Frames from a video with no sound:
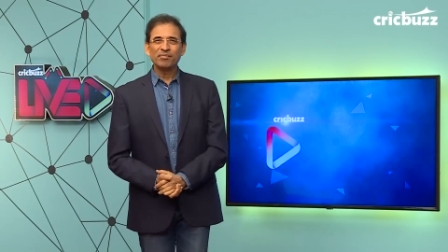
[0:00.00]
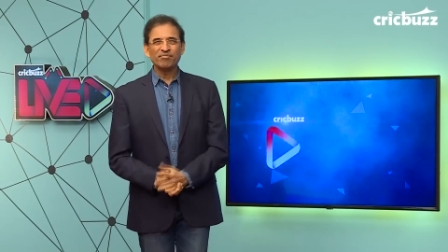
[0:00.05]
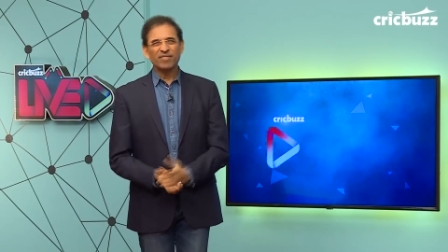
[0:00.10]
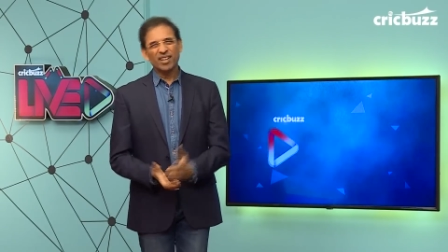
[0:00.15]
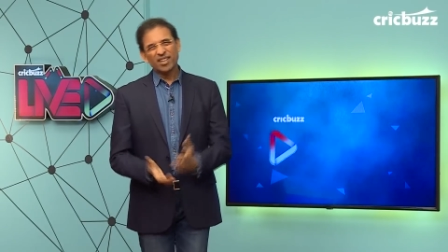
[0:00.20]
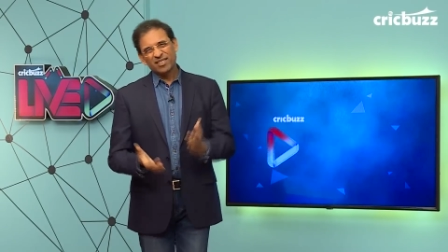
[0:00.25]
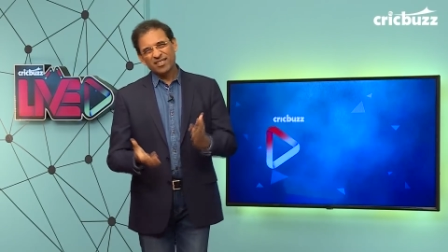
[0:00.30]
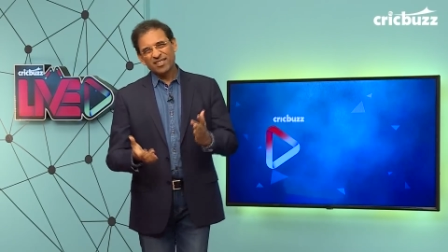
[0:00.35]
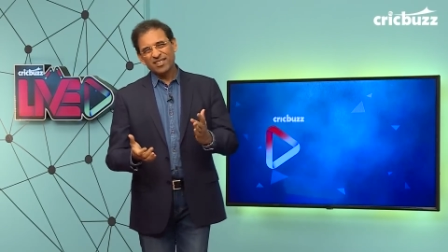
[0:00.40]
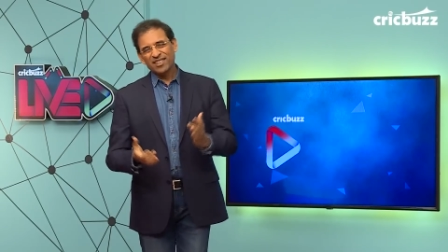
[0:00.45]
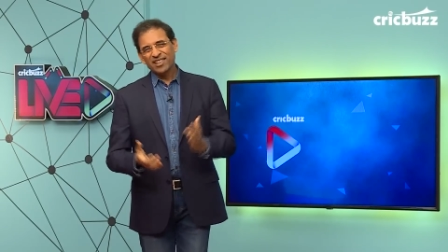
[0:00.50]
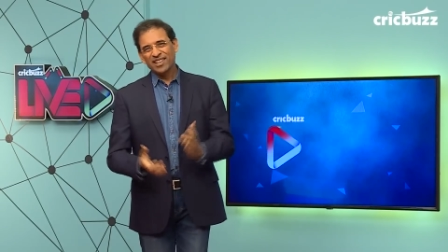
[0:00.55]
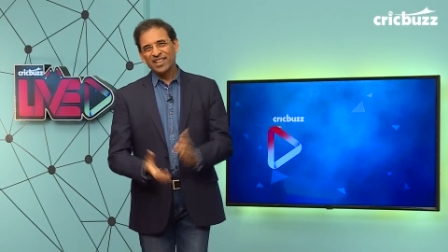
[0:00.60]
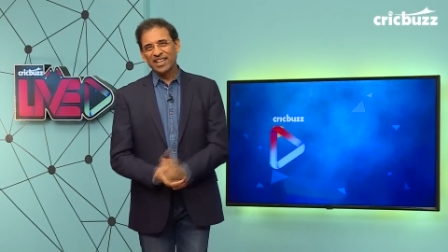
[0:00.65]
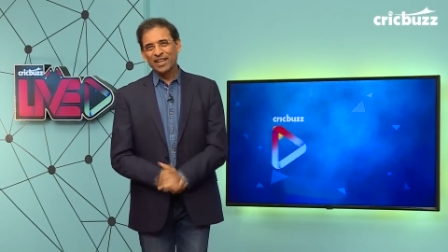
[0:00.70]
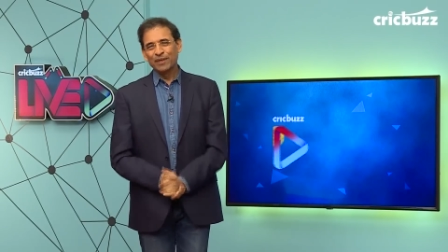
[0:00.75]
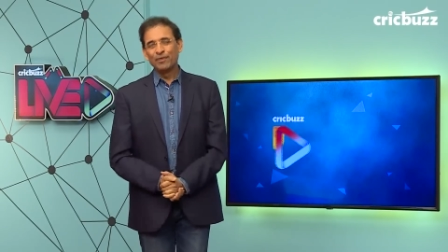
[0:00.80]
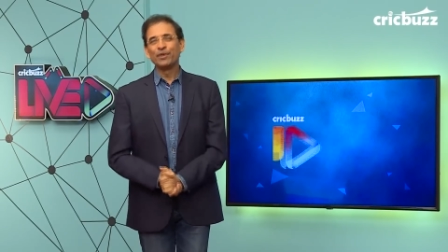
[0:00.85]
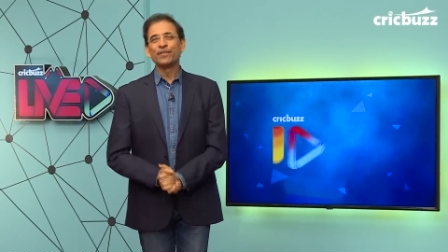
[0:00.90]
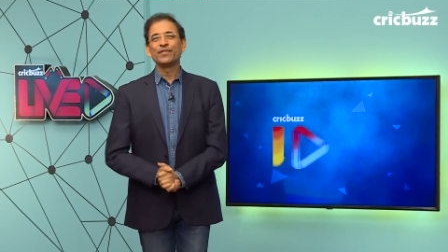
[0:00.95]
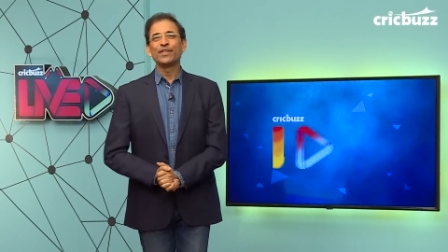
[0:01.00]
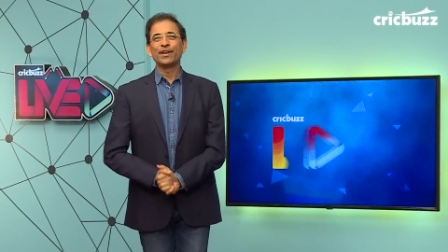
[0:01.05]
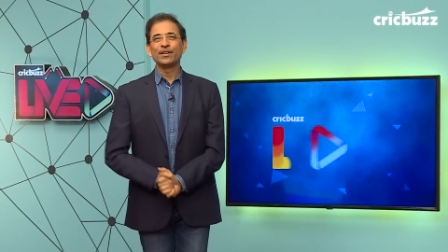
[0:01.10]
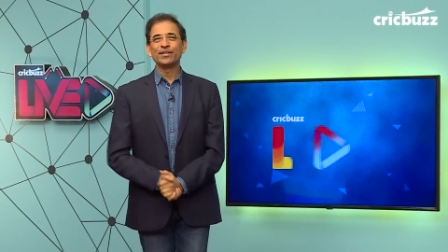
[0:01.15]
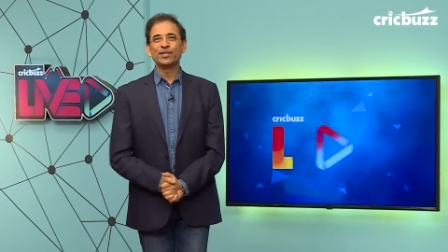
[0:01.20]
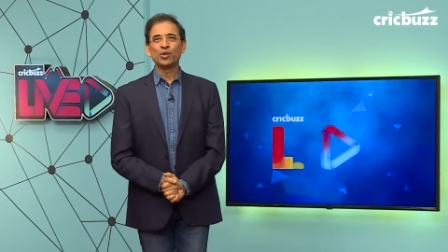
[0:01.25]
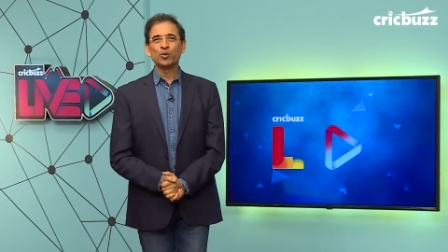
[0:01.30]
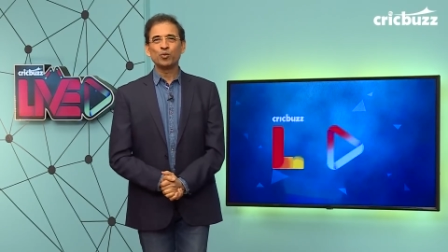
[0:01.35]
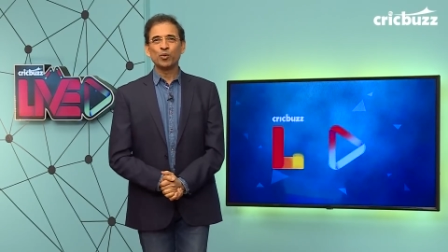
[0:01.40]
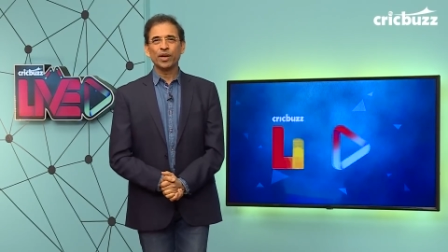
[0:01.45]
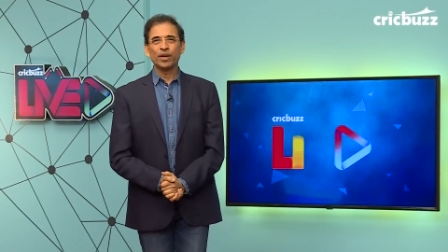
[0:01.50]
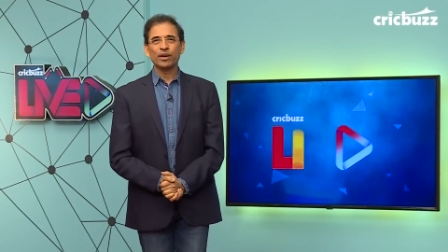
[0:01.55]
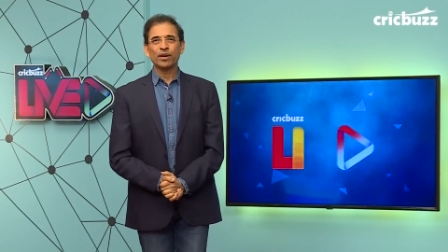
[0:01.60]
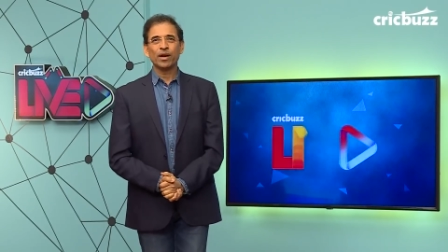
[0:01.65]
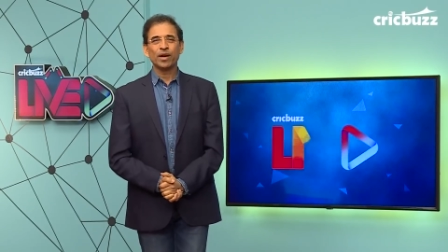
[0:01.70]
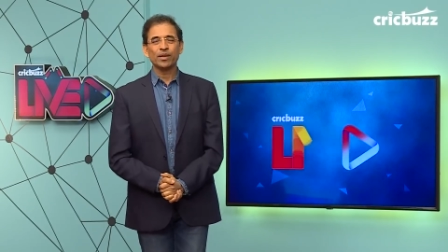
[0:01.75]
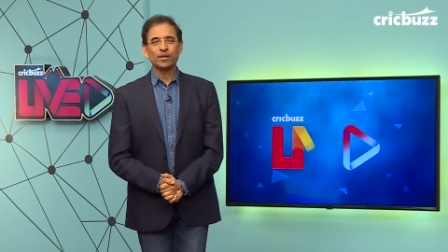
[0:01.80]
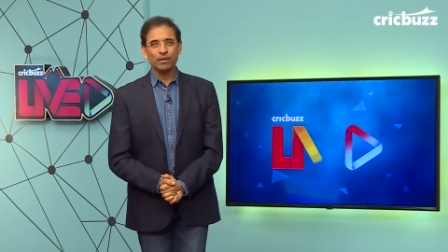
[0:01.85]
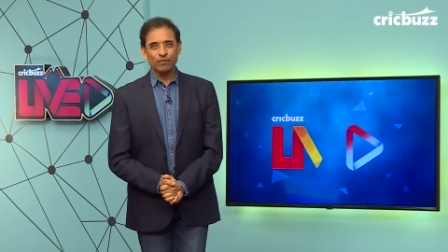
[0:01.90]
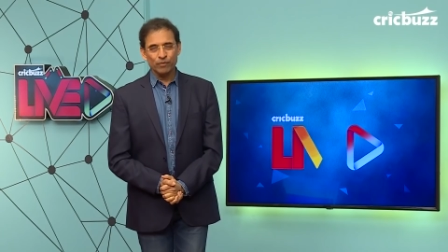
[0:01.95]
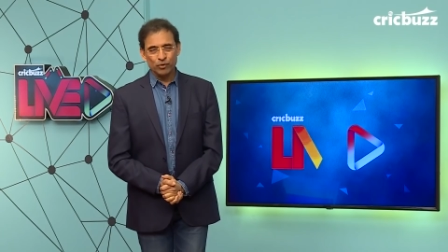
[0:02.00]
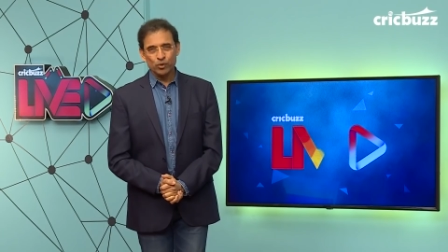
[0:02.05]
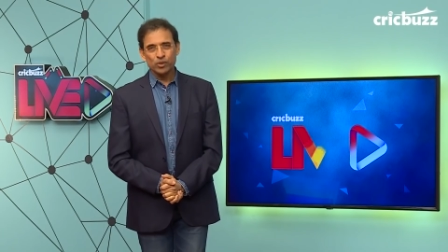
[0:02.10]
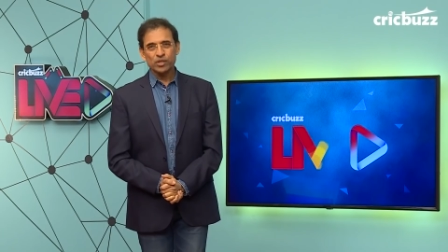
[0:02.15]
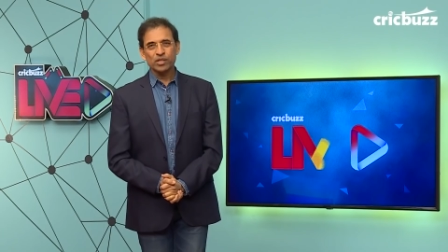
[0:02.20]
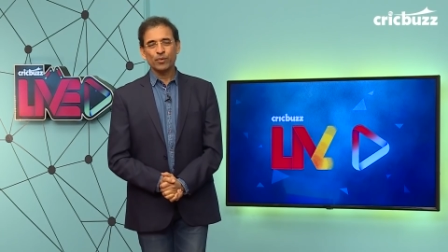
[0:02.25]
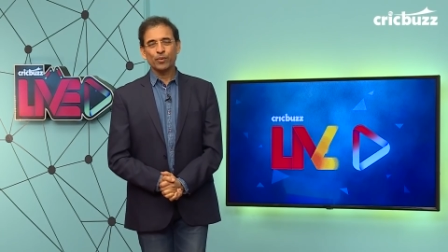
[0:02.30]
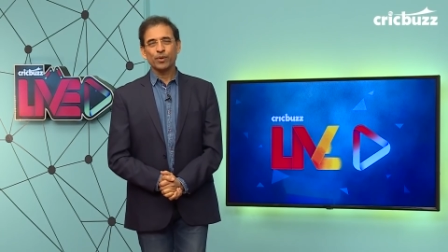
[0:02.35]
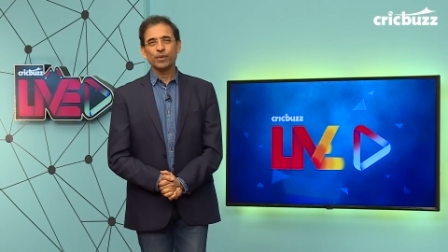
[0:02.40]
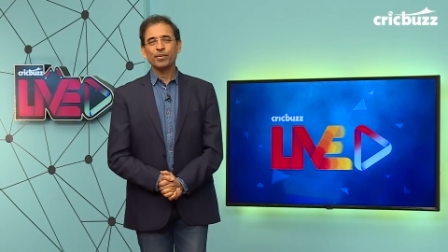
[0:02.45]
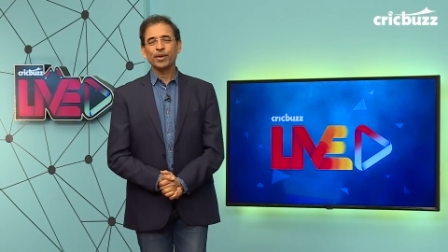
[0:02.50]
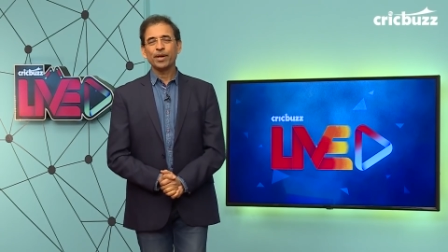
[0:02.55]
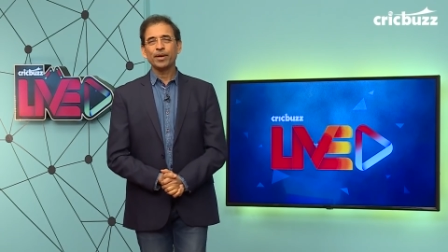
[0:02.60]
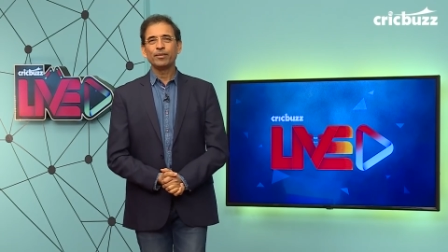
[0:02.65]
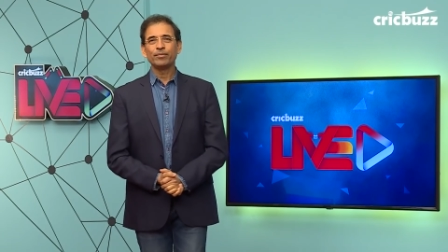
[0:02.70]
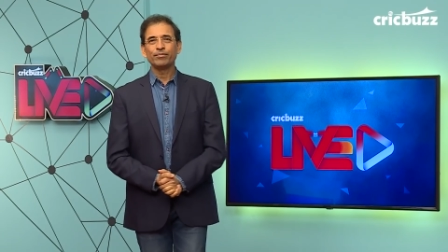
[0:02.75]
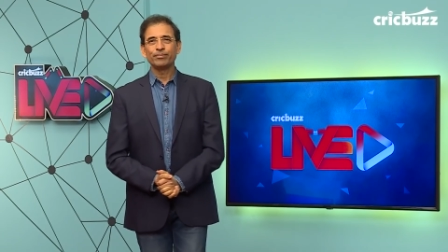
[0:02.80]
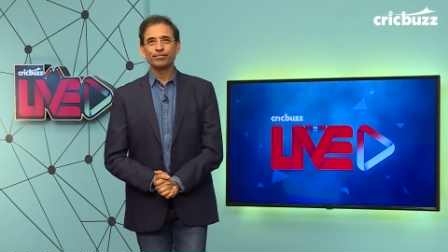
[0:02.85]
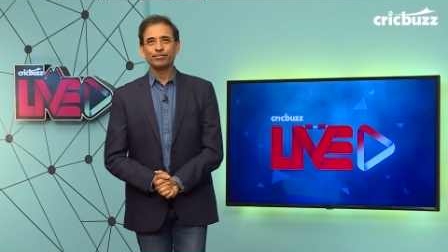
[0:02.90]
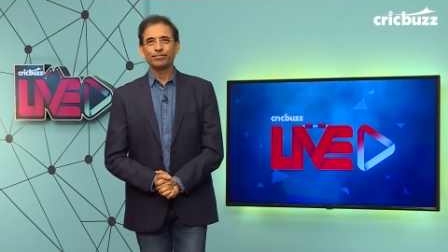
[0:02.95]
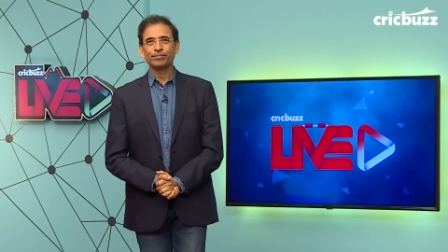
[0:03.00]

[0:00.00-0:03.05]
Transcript: but even if there isn't one, I think we should say well played.